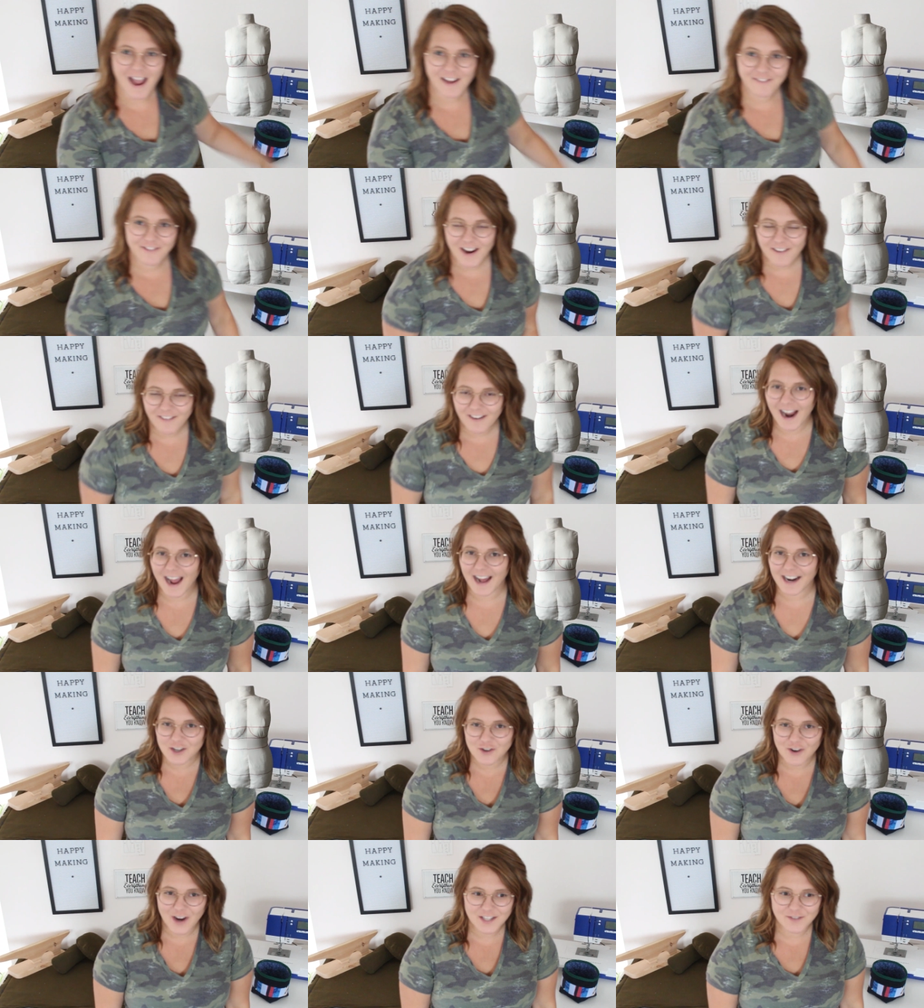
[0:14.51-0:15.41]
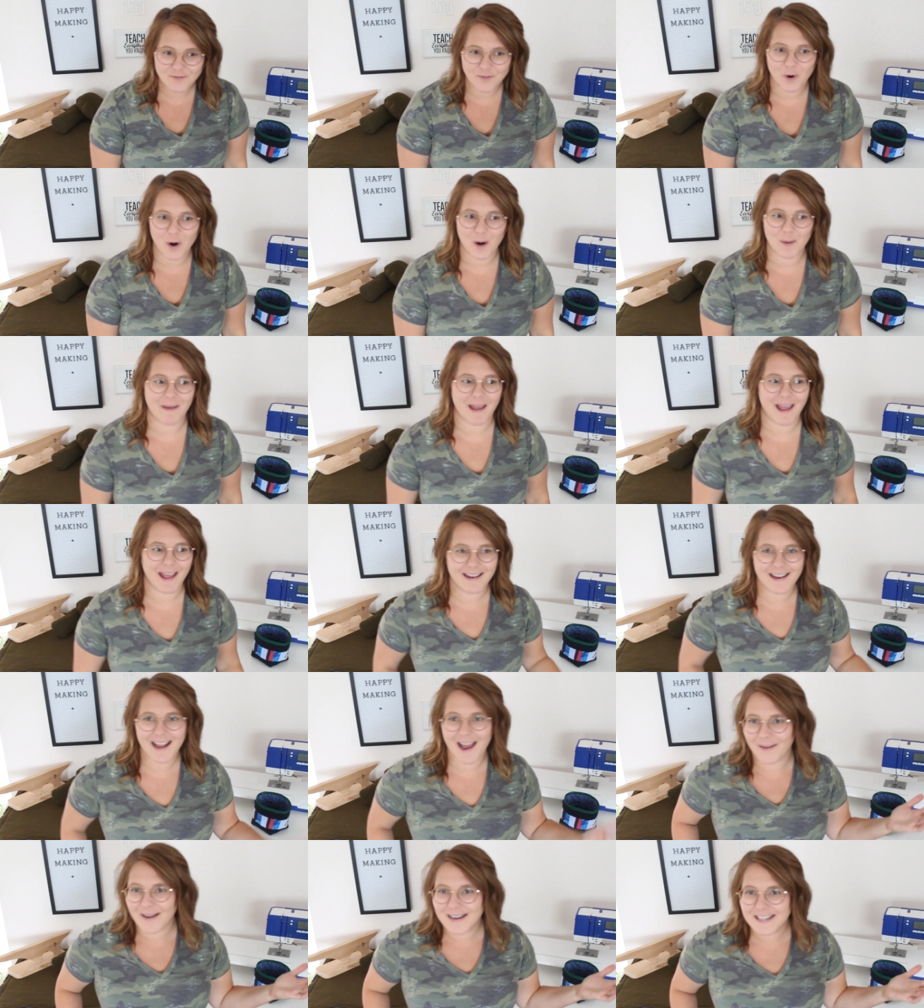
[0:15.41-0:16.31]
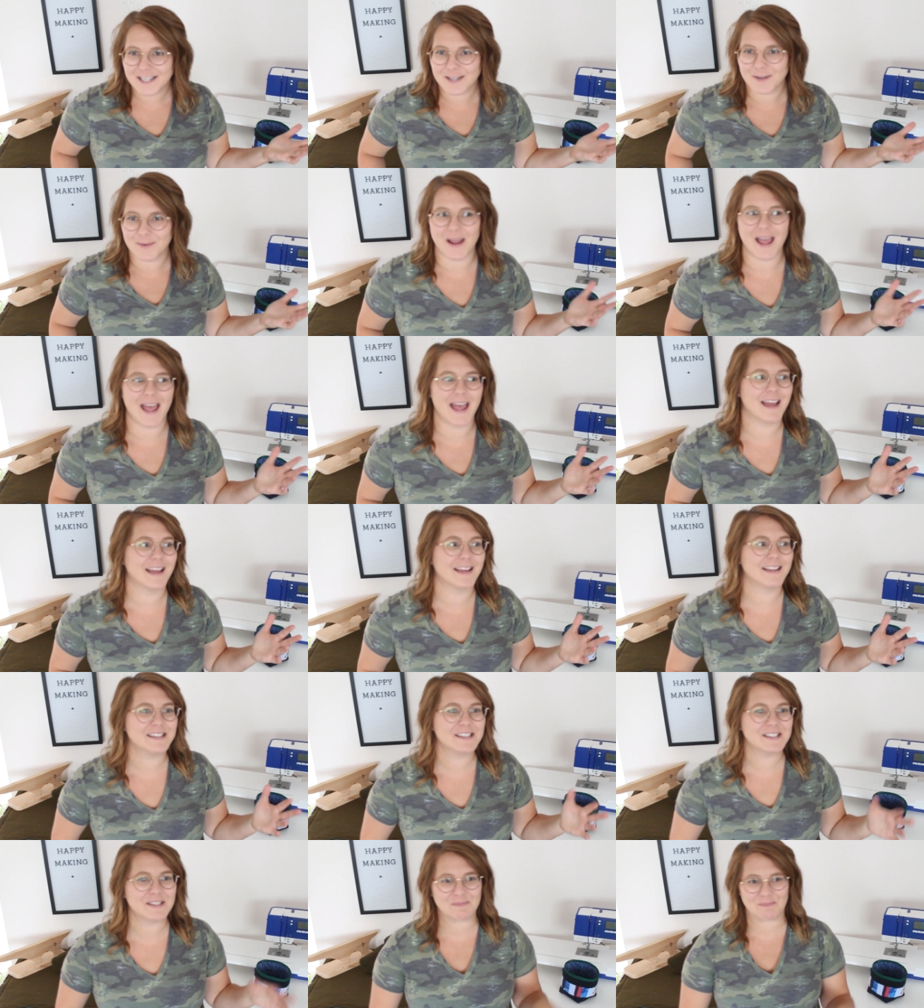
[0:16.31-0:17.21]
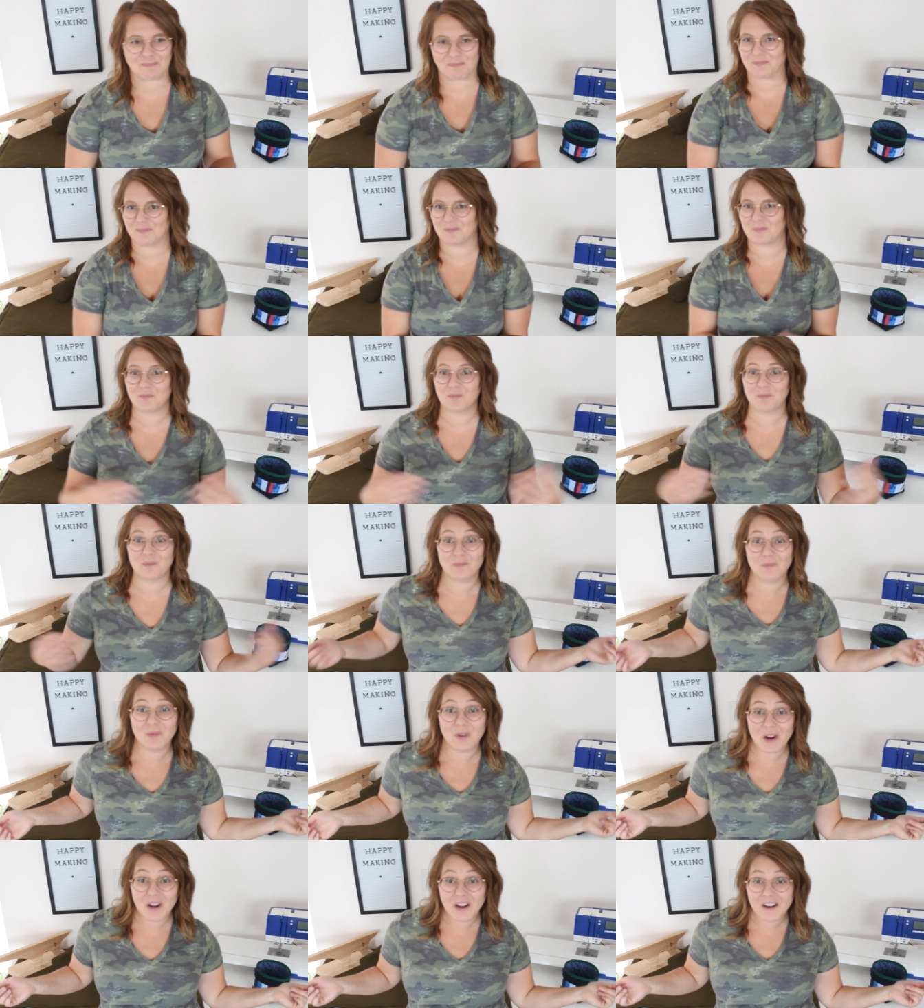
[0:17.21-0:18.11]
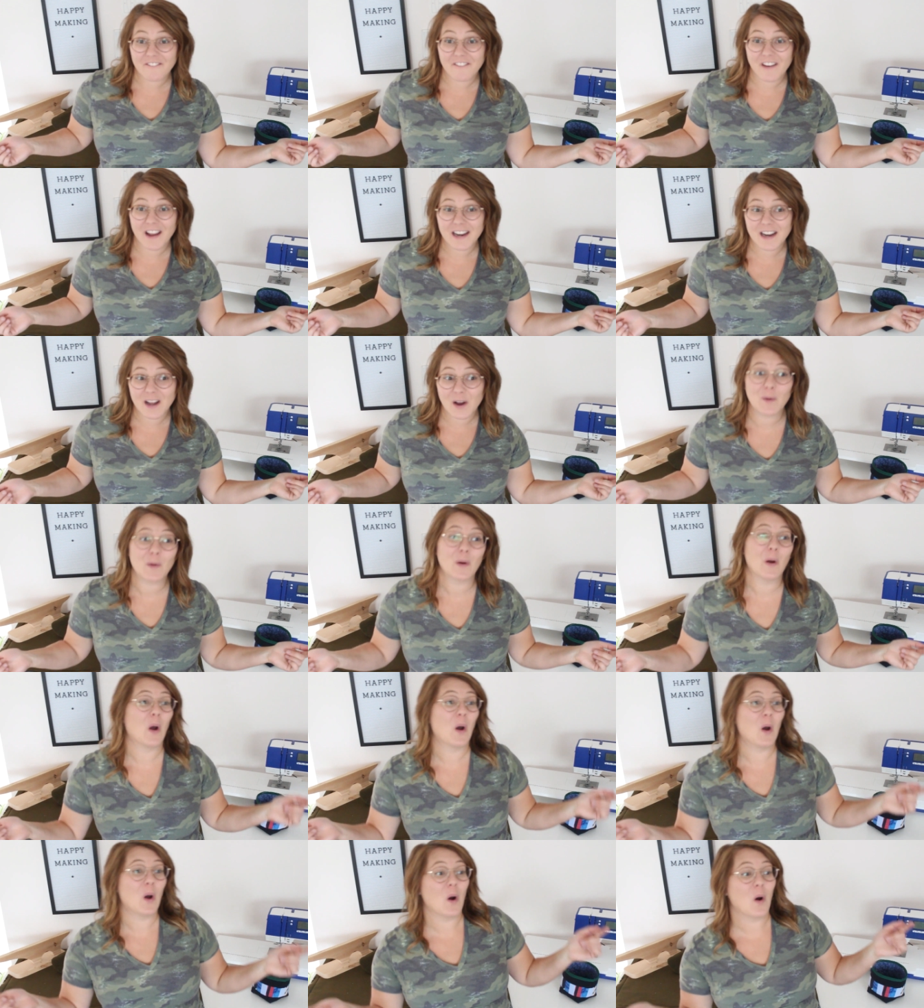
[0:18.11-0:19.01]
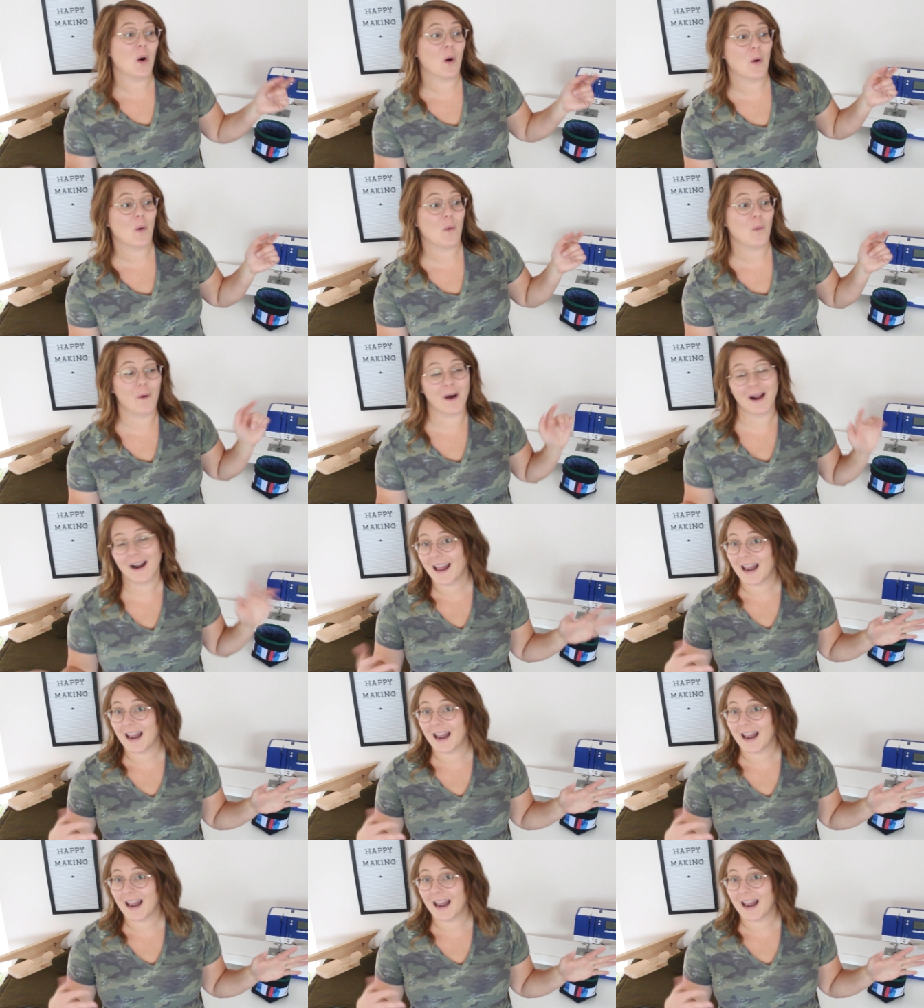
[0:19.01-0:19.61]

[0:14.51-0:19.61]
I've never had a dress form and now I do, and you're gonna find out what